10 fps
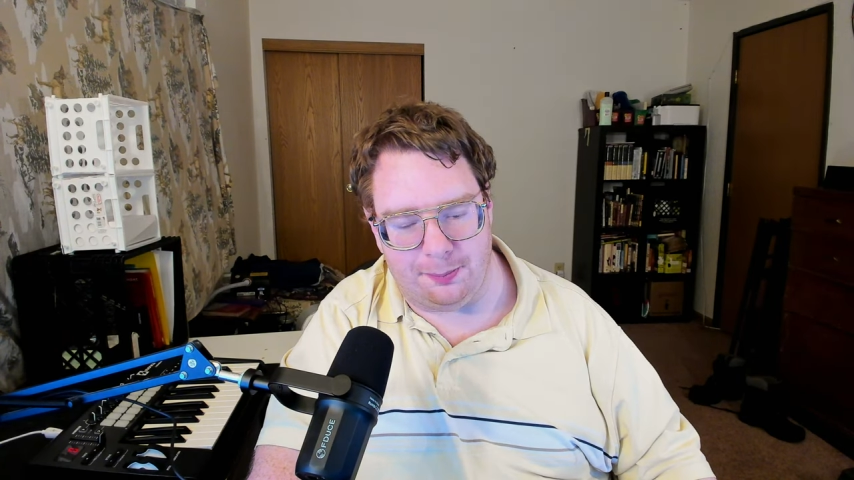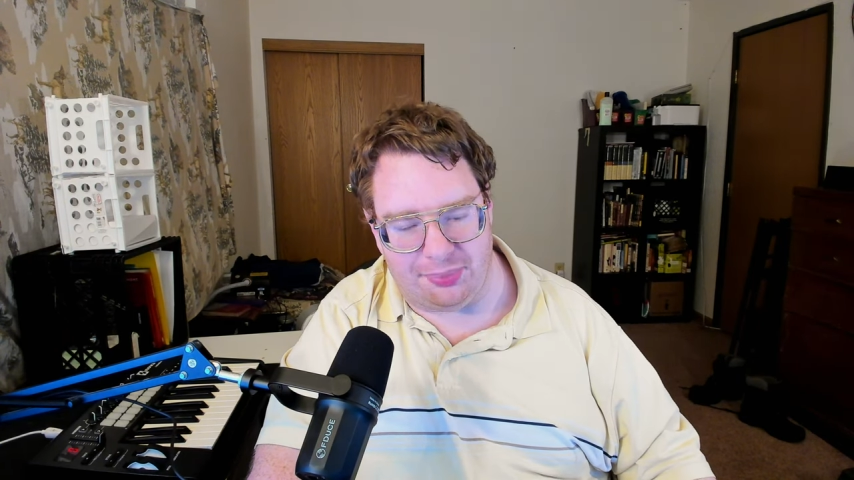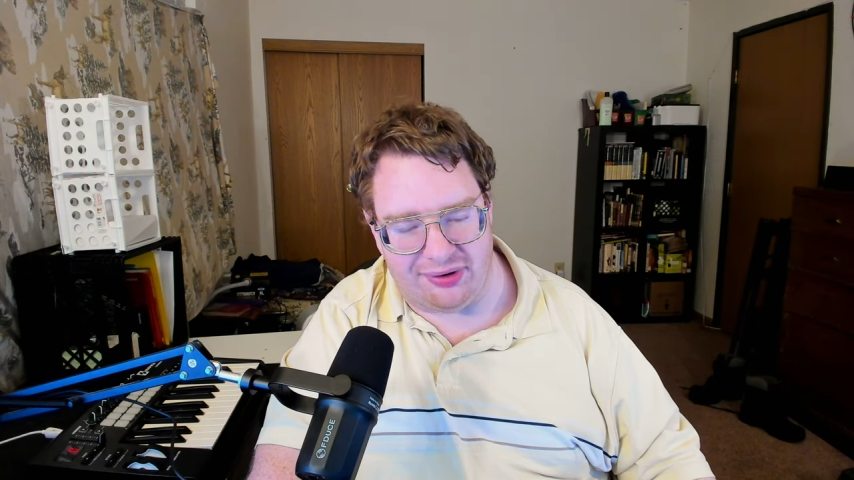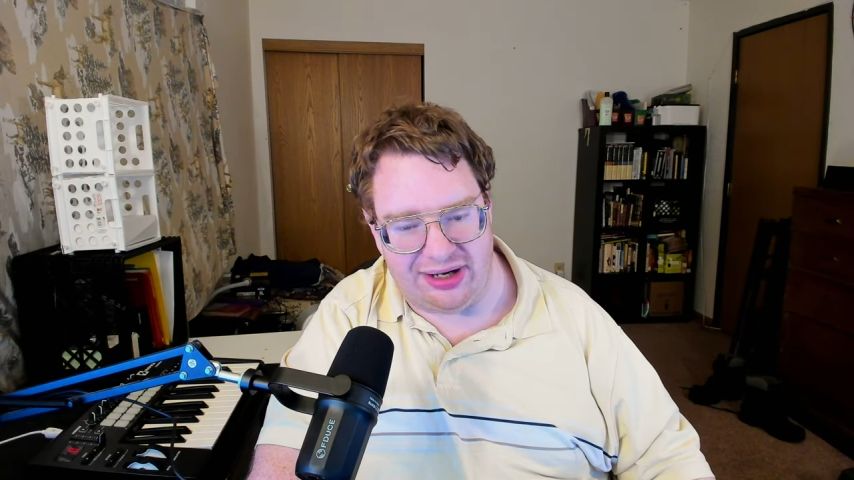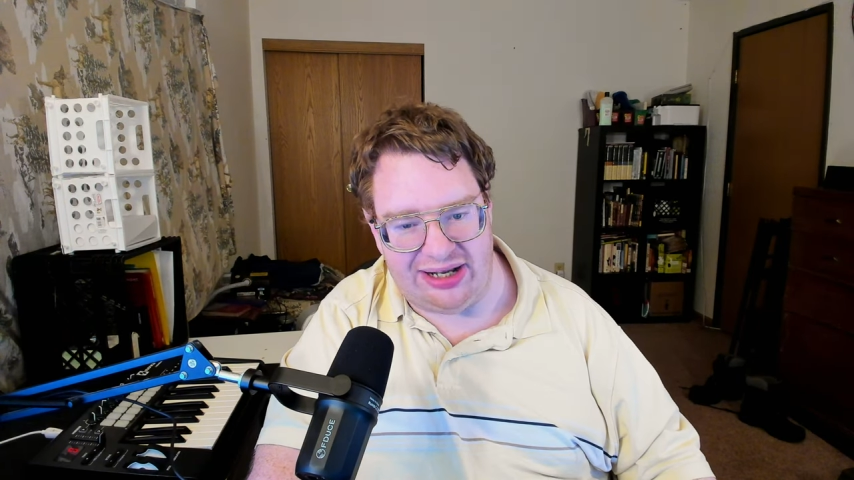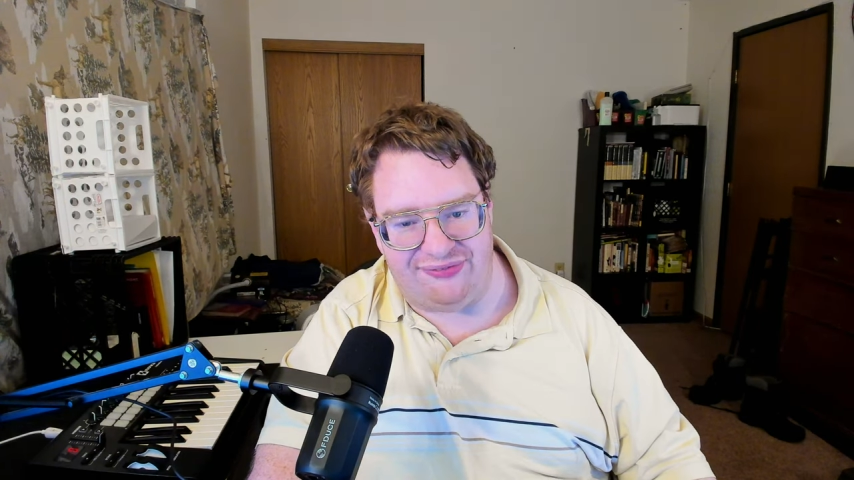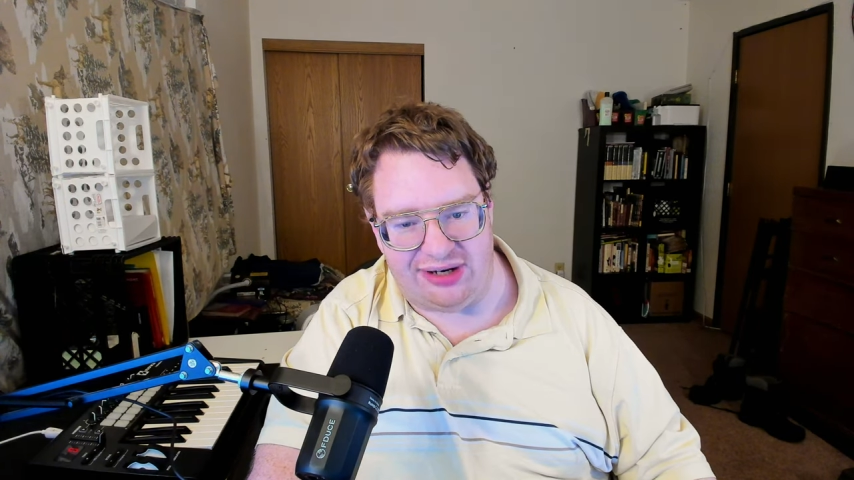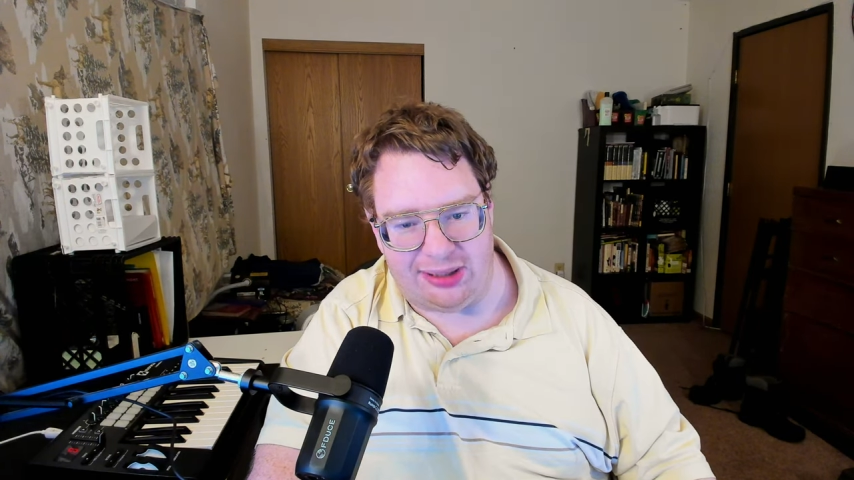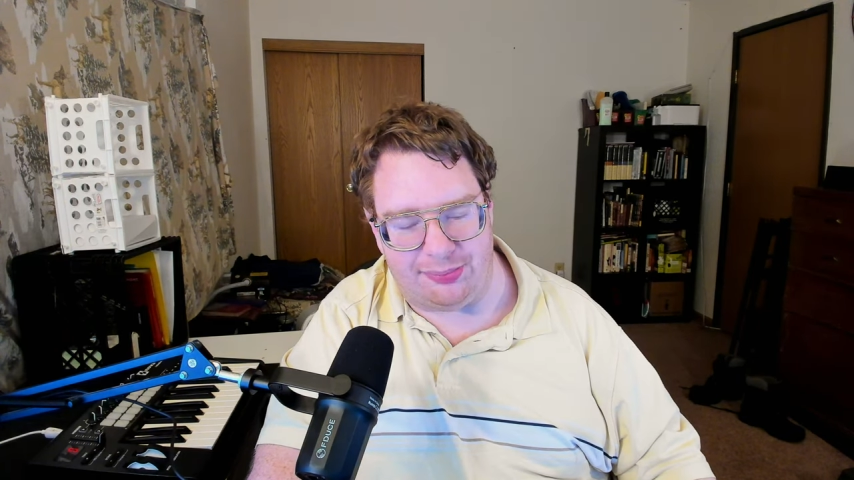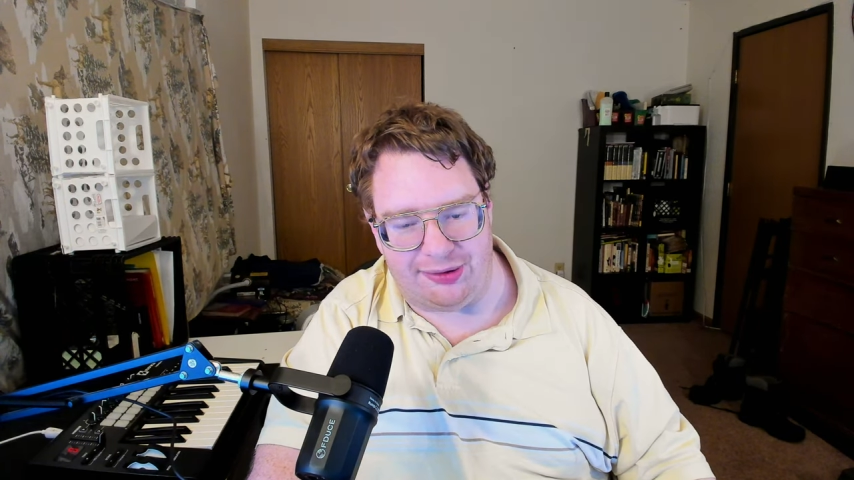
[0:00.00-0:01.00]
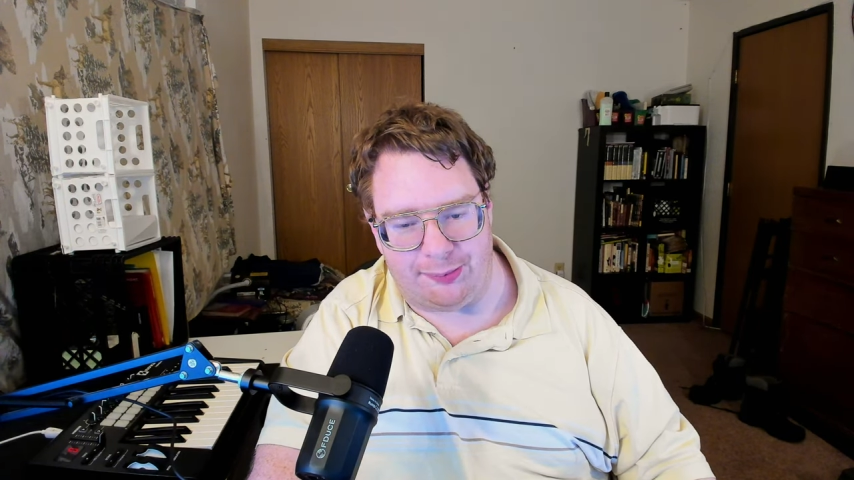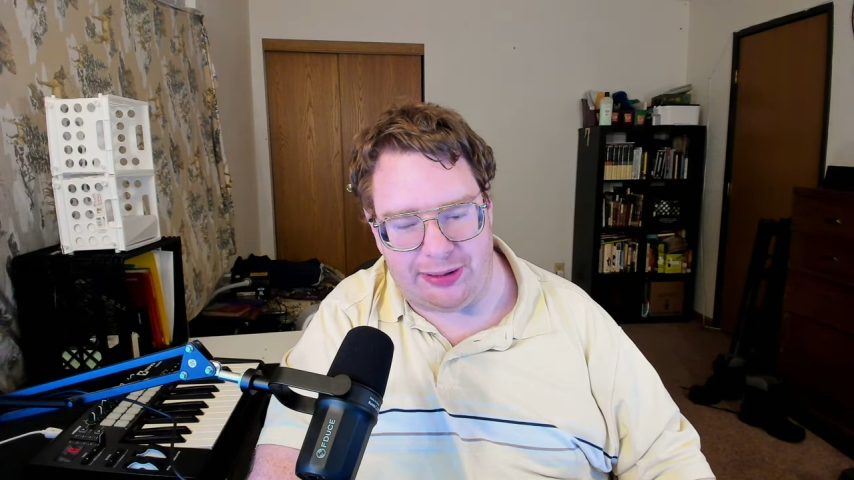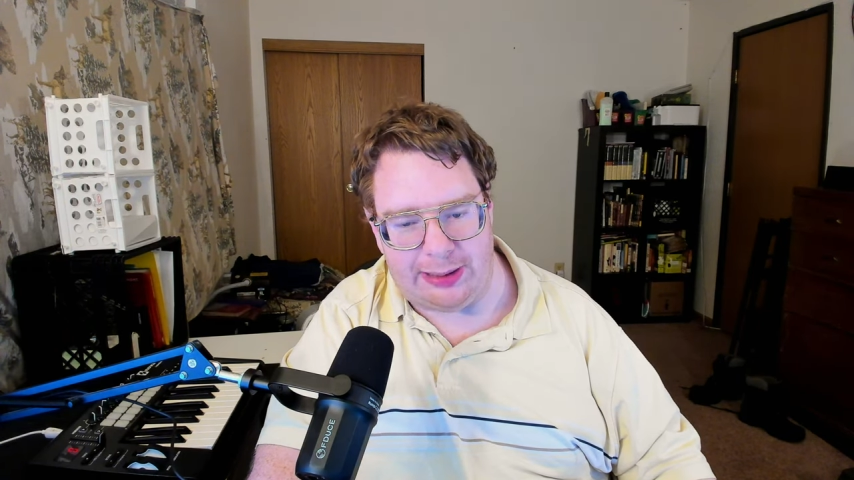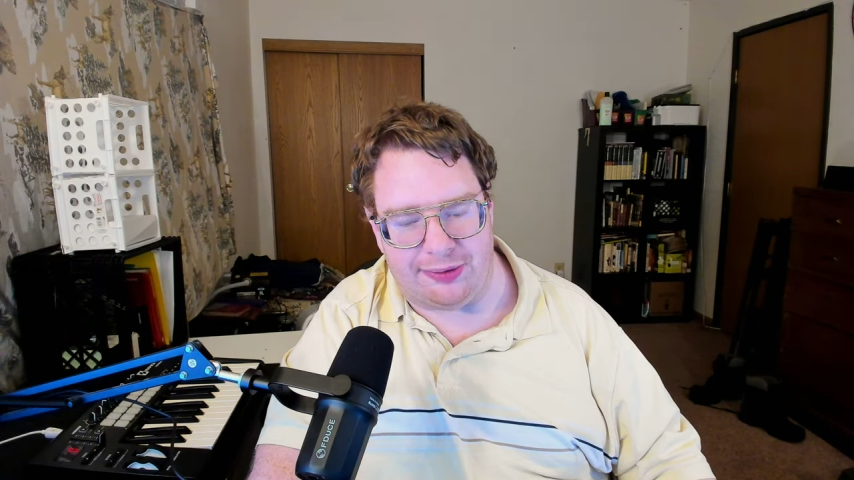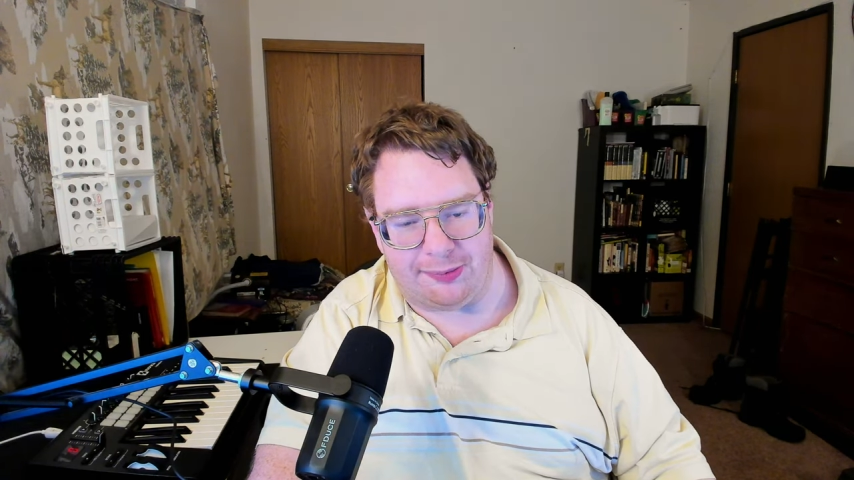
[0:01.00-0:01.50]
brave number of
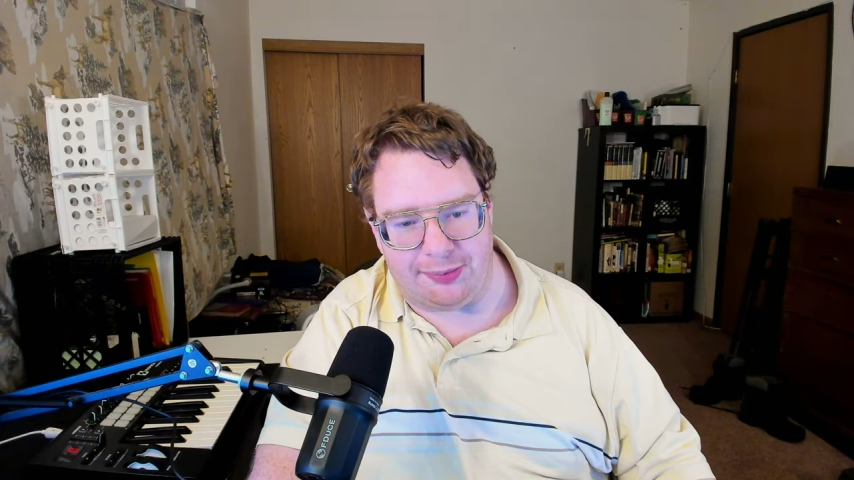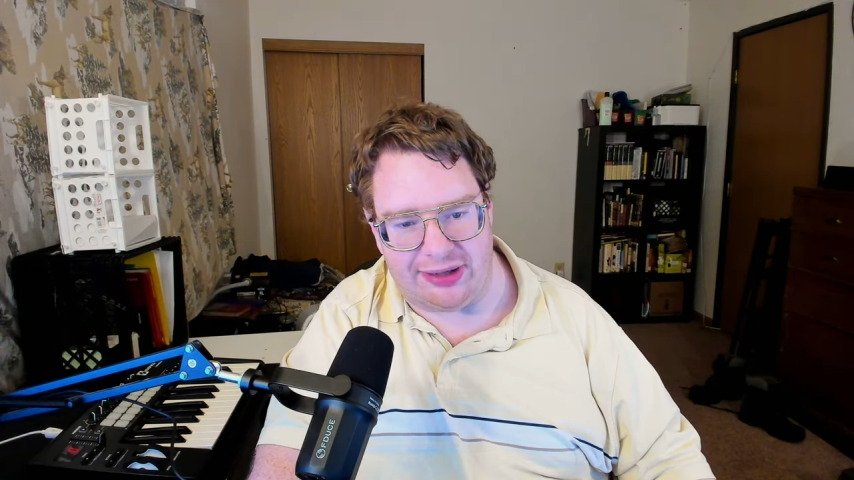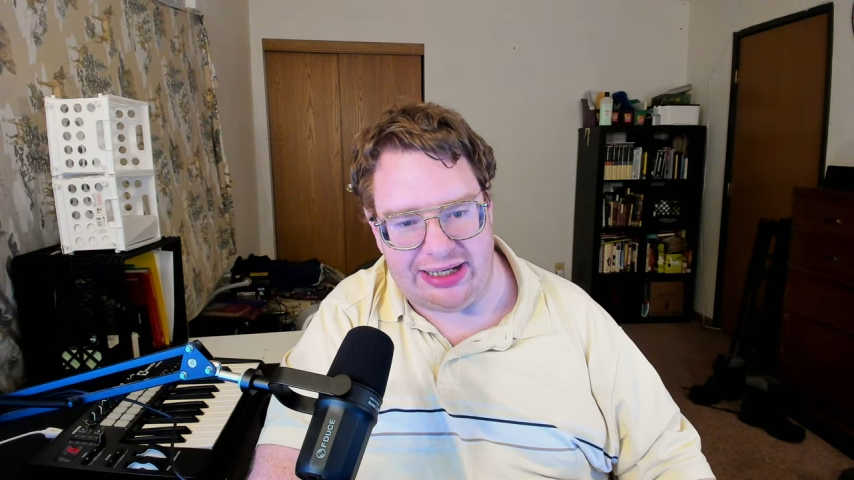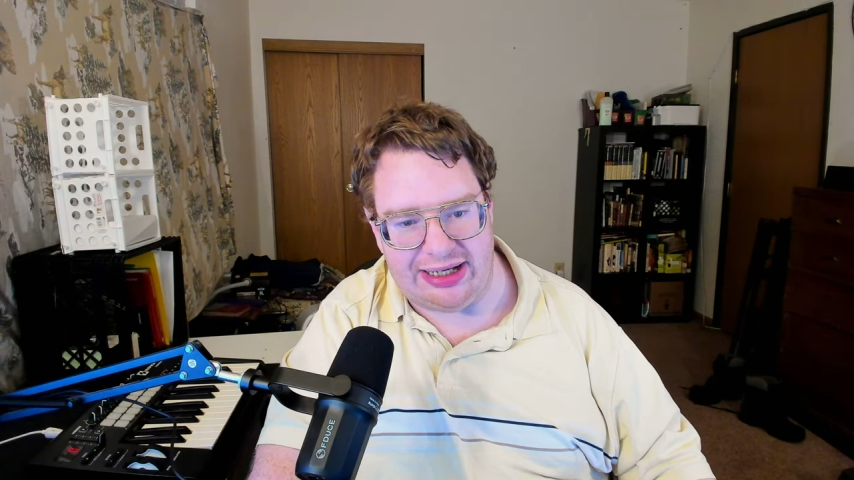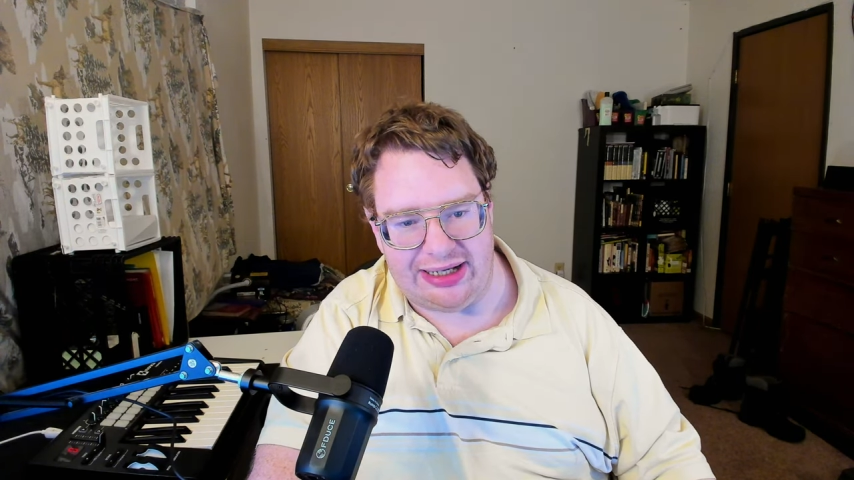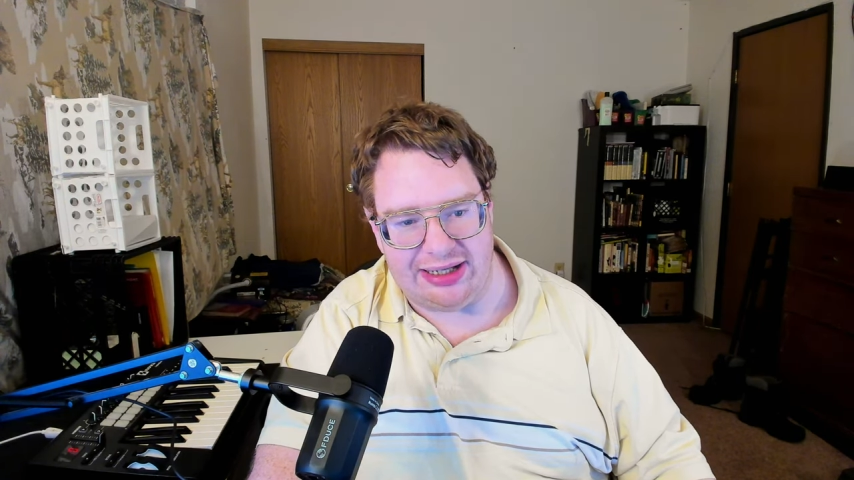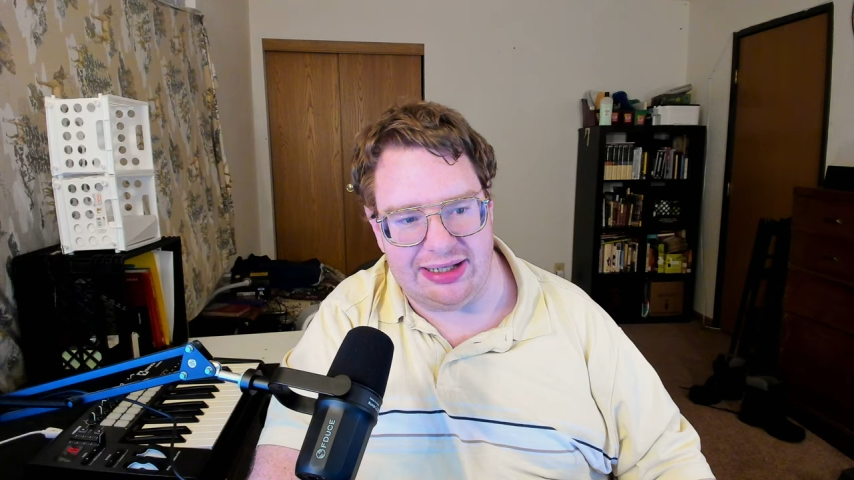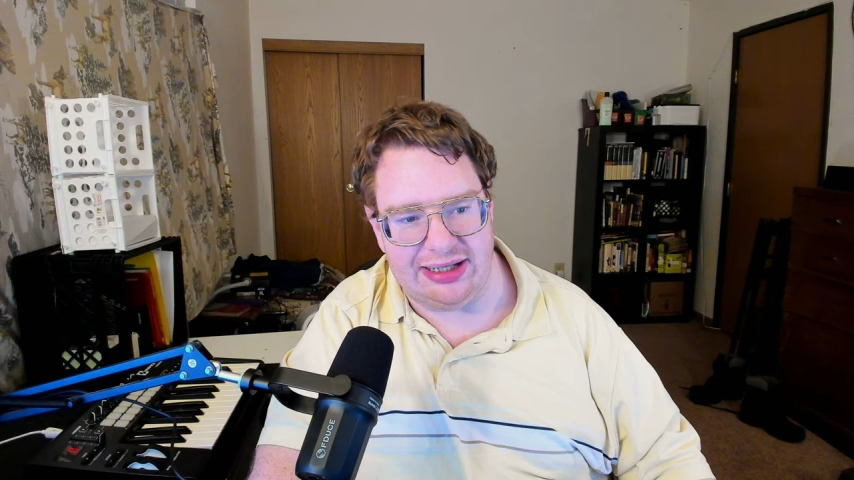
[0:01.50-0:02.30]
people bringing